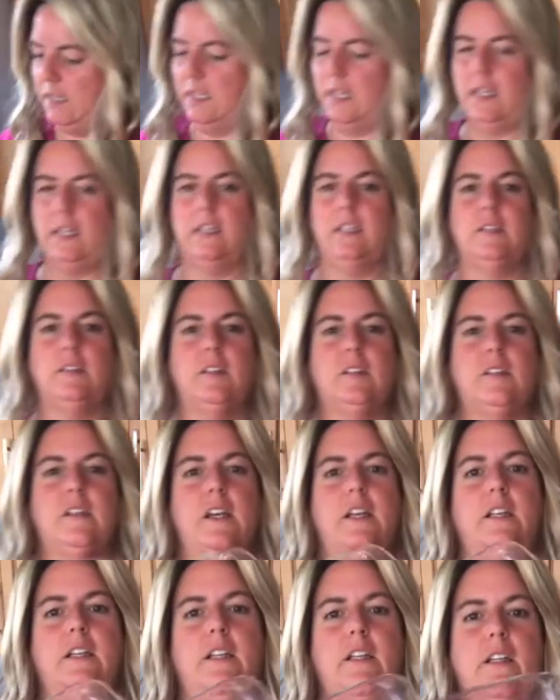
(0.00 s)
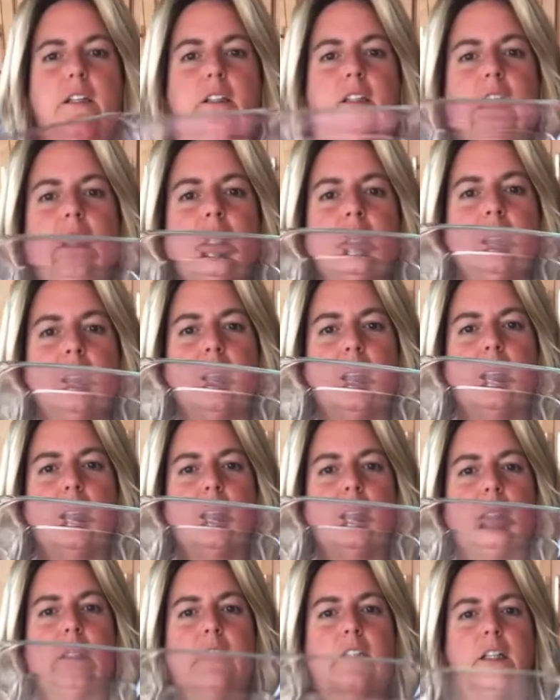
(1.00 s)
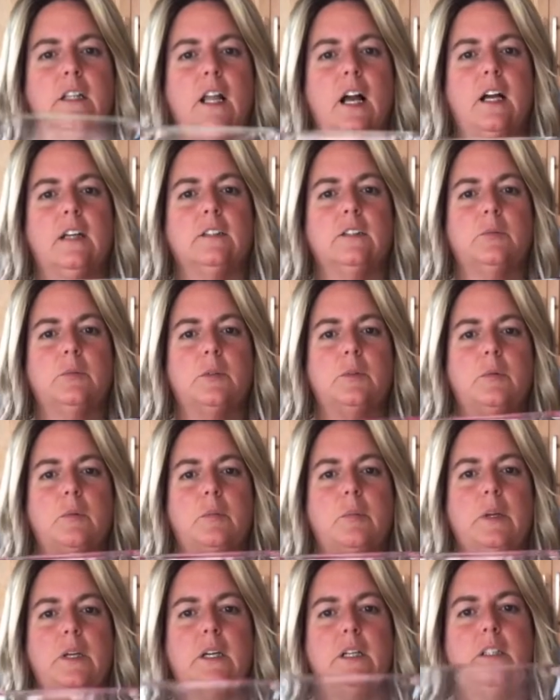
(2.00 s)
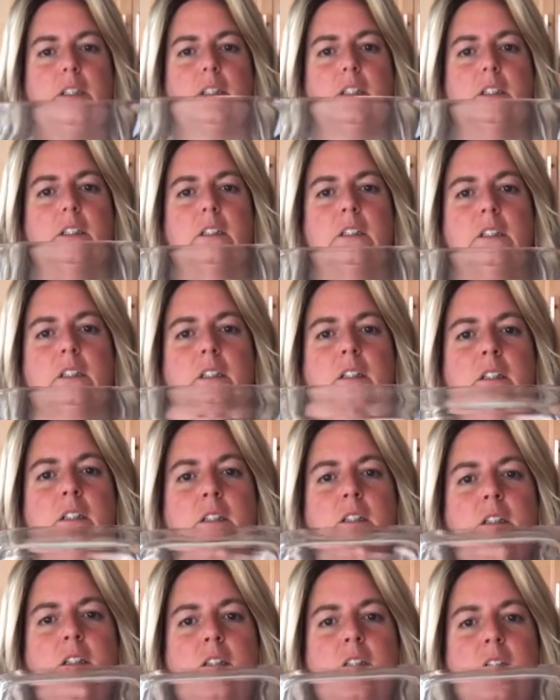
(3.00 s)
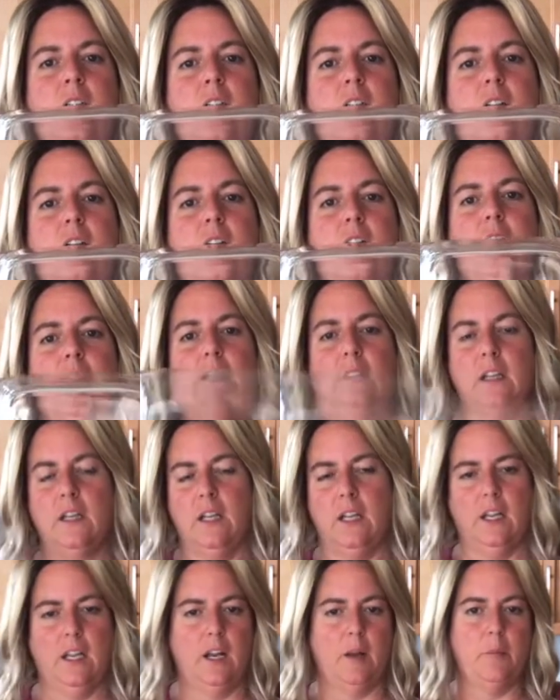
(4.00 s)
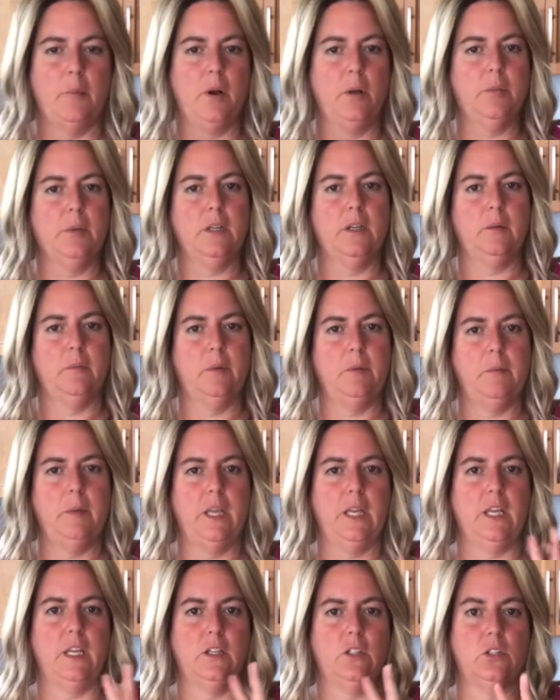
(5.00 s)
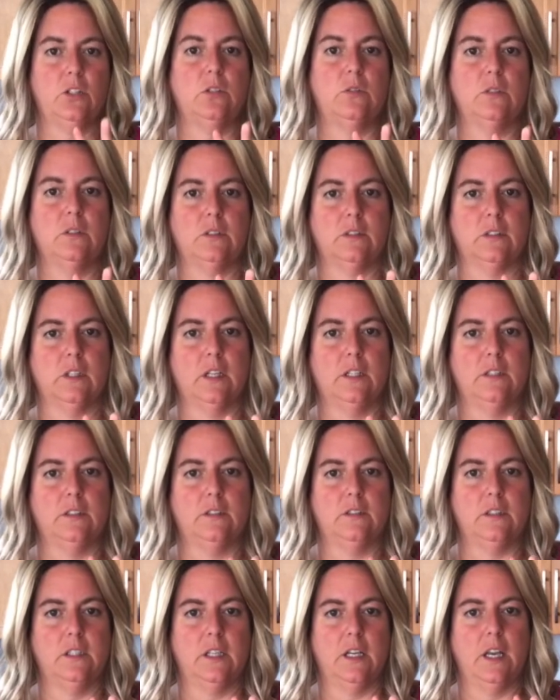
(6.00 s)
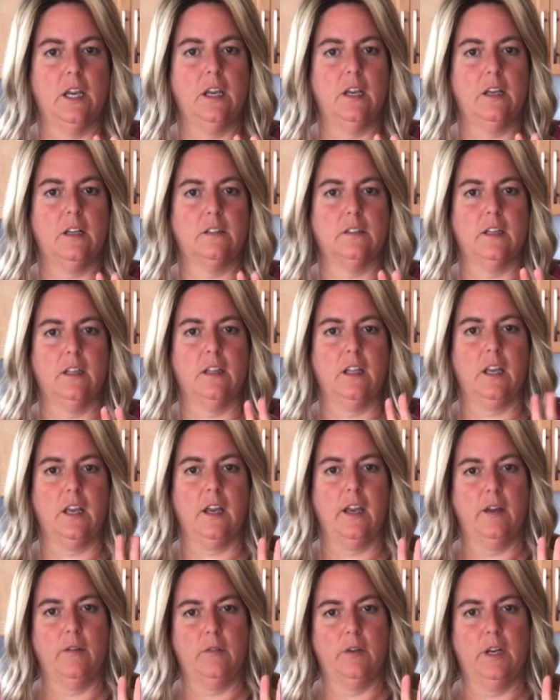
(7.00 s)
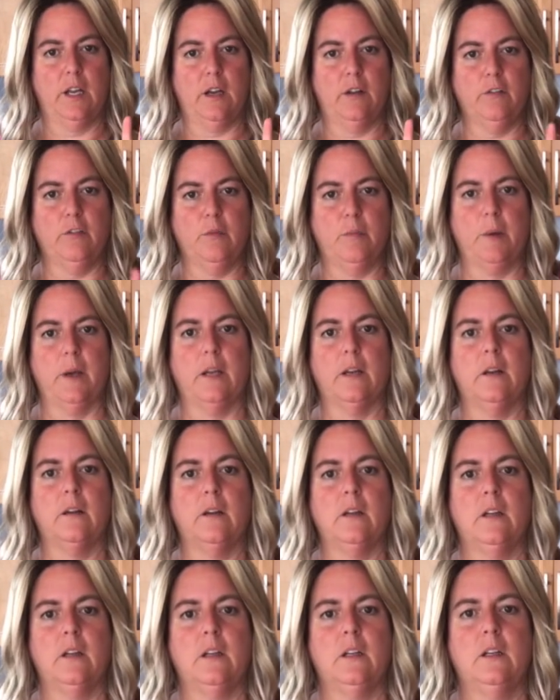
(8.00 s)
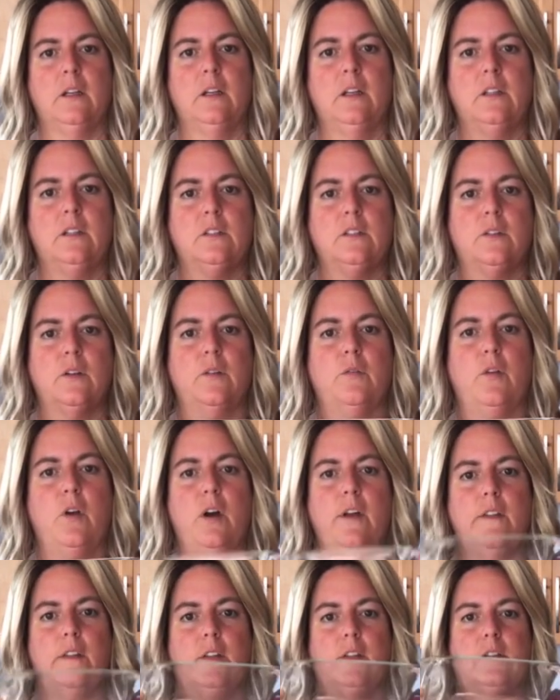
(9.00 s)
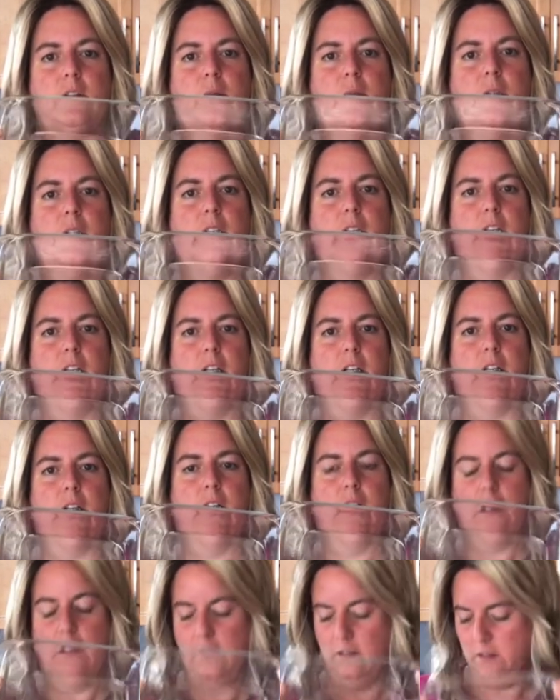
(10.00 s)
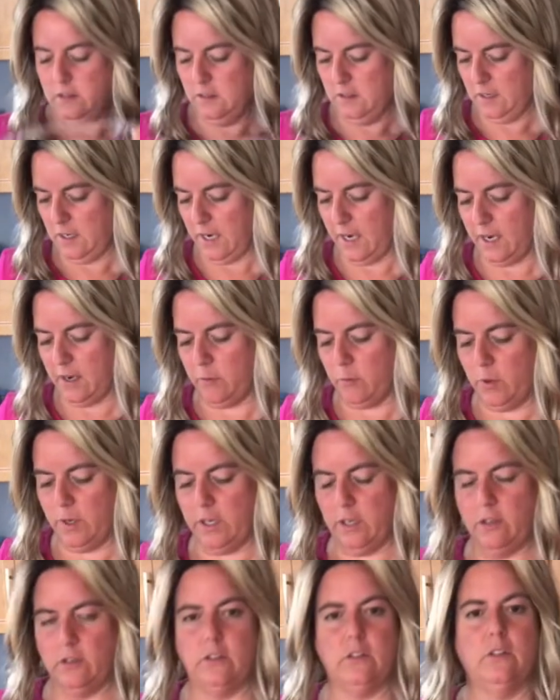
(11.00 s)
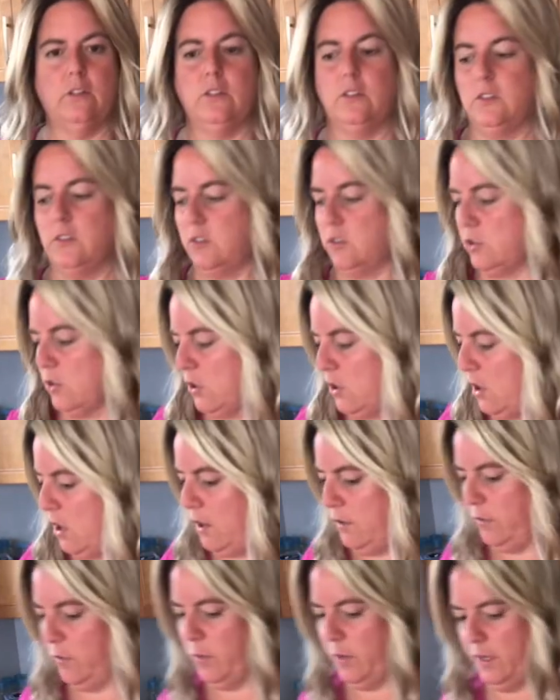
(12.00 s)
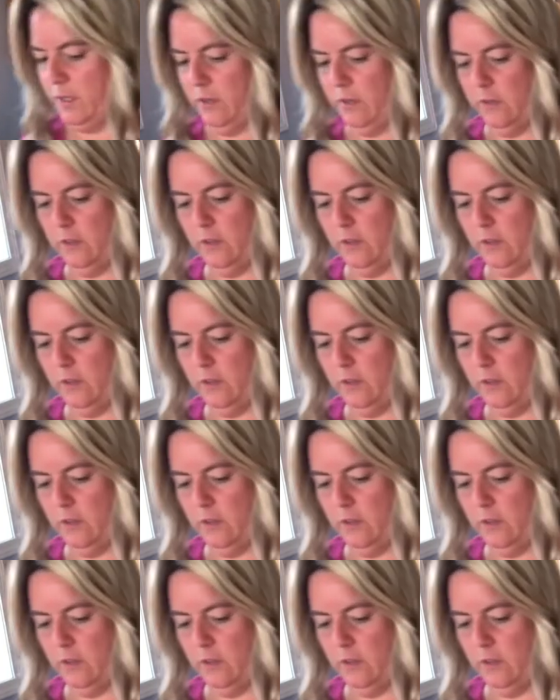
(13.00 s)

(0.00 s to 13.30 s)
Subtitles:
like this is ideal, like a nice glass one would be ideal, right? I'm probably going to be making 2 lasagnas today because I think I have enough, but so I've got this one here, and what you do to start off with